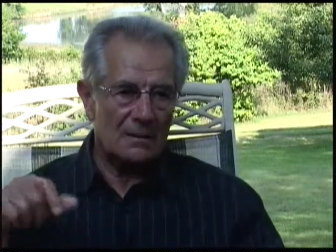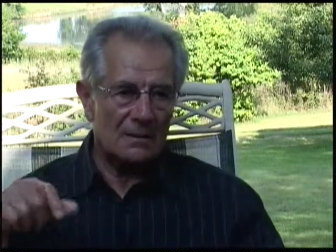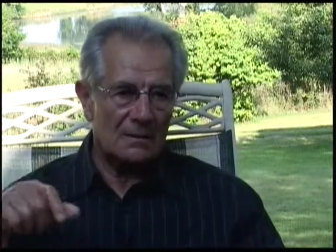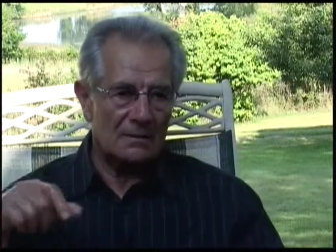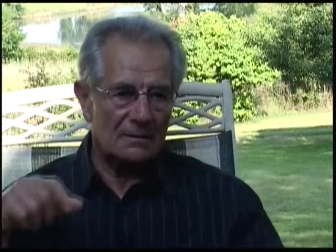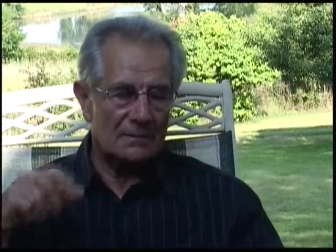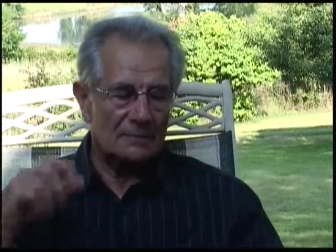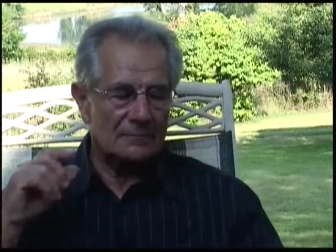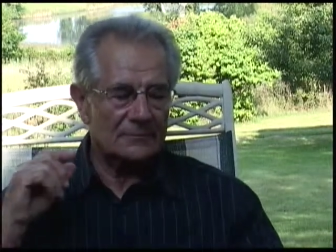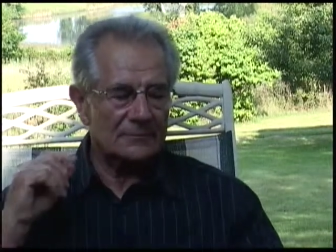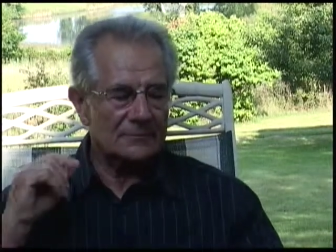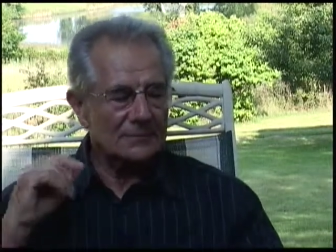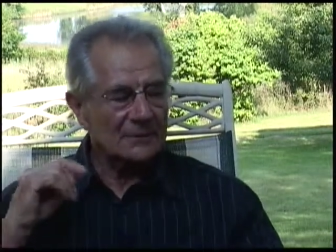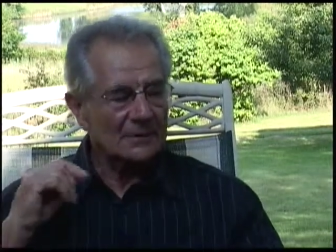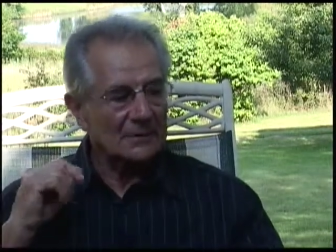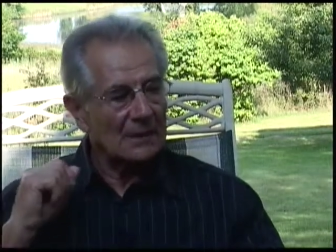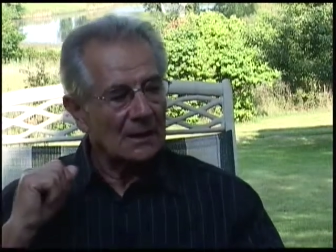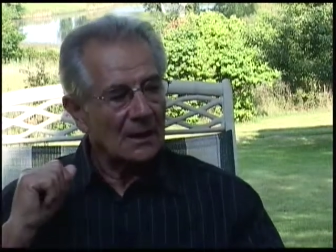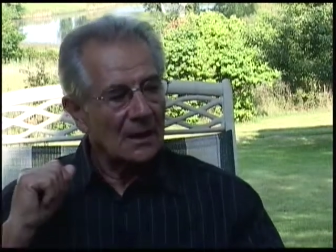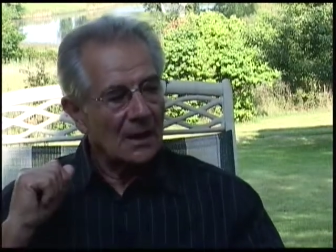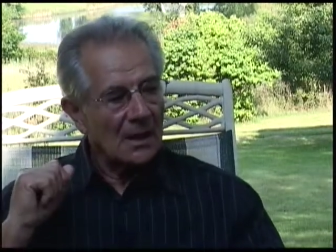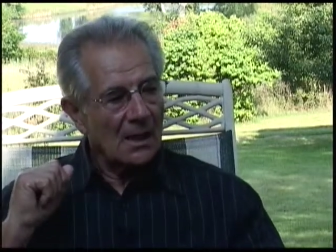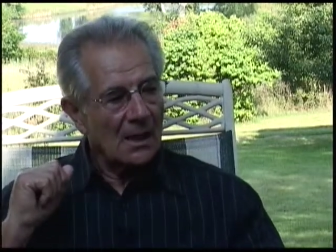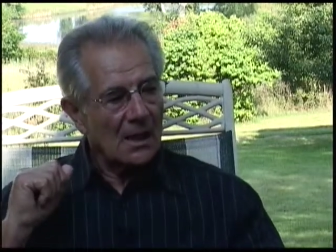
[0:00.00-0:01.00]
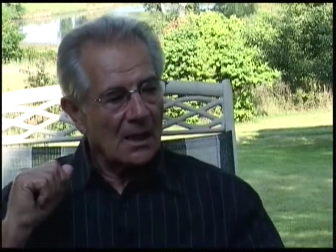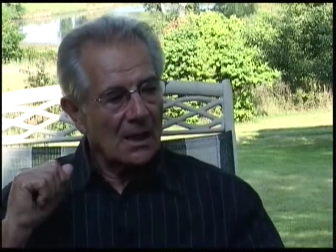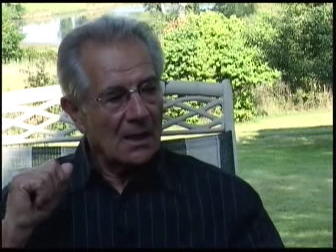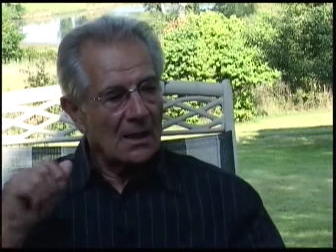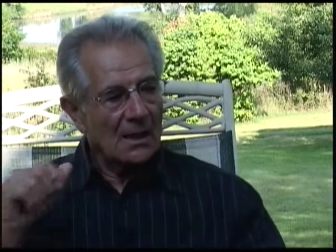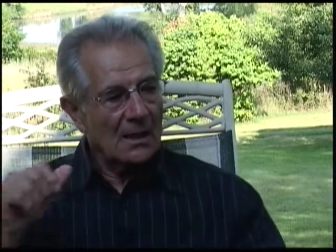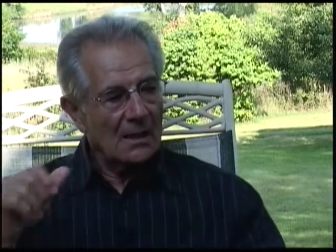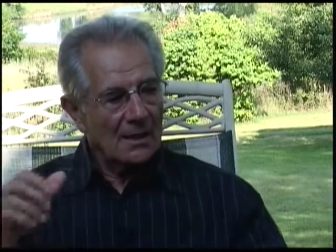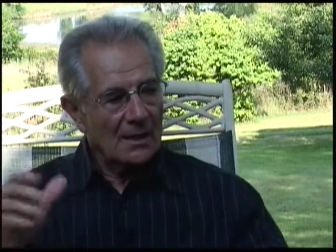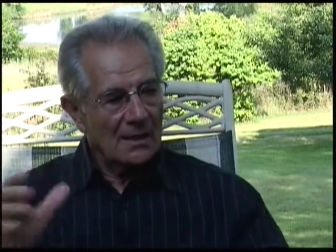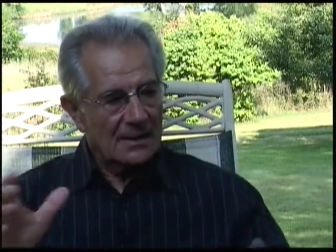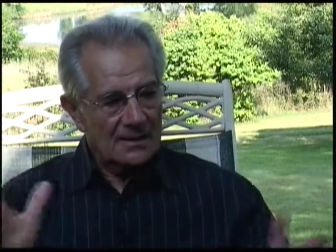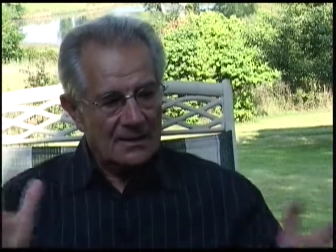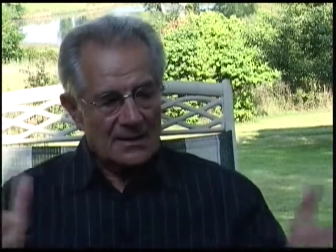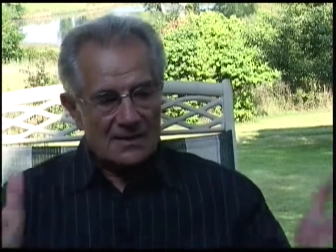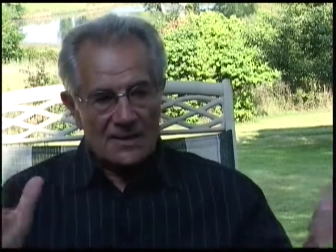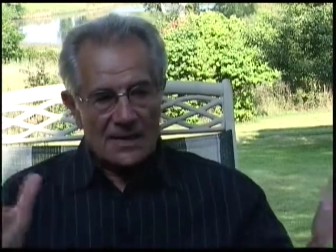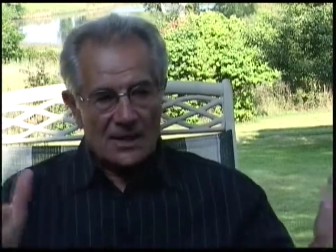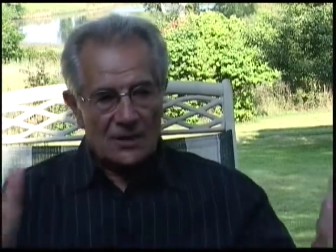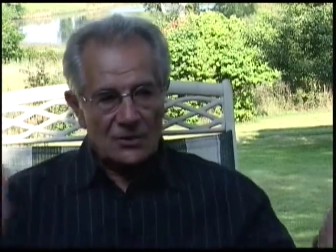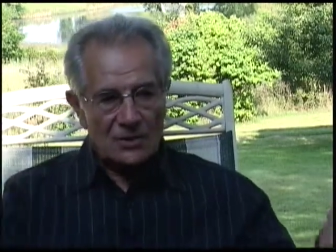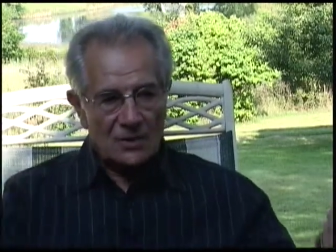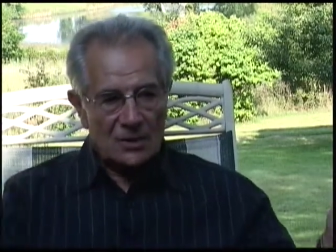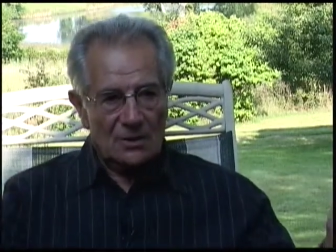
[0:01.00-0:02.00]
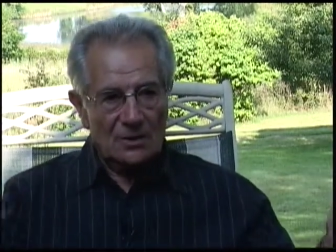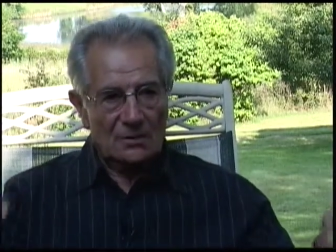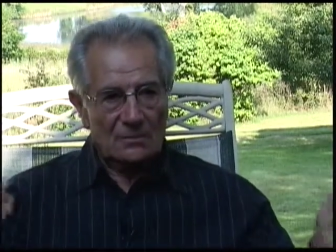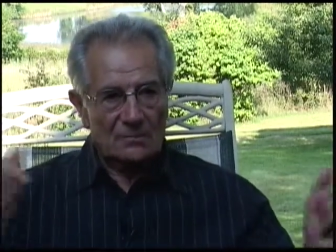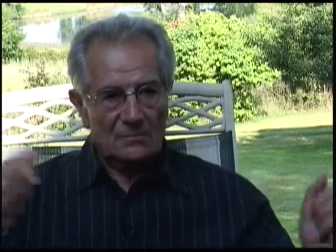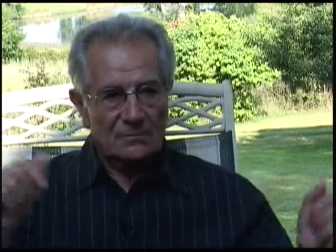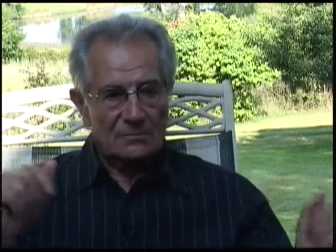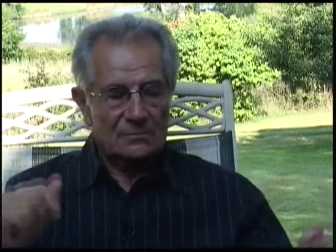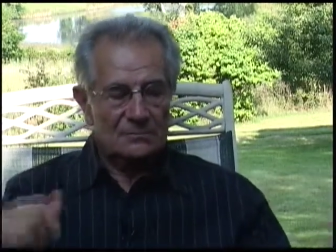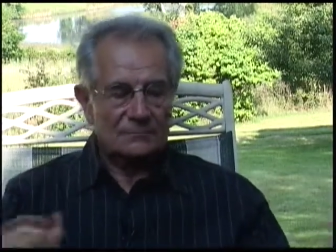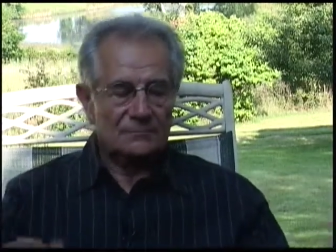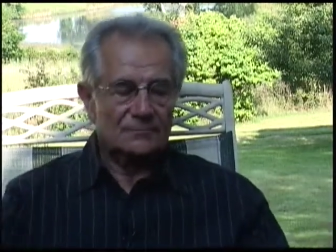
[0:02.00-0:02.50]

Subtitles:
in the section.